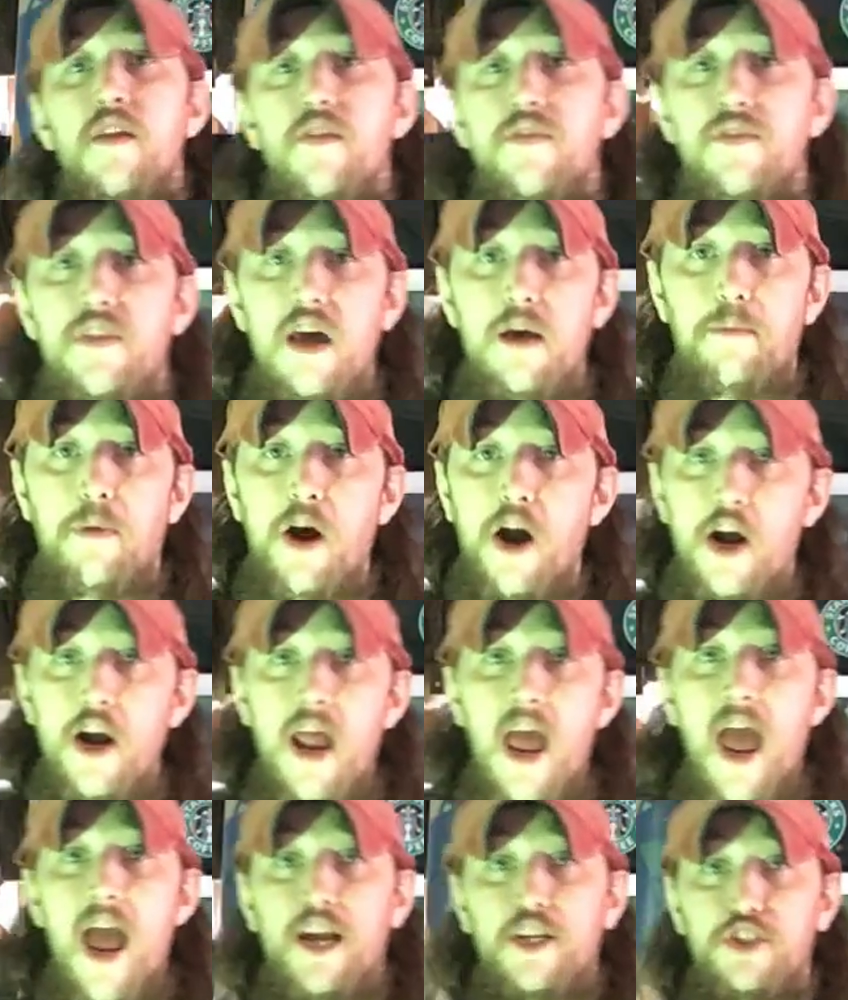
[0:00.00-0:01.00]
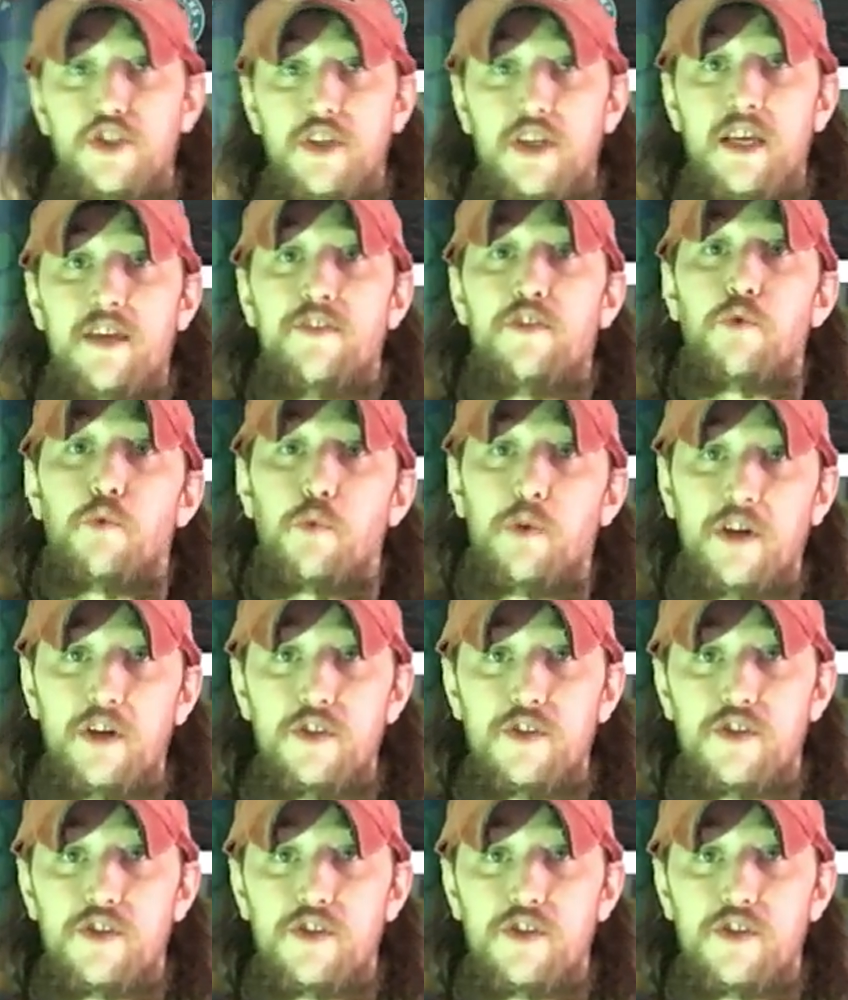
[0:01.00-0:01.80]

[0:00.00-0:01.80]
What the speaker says: that part actually in the real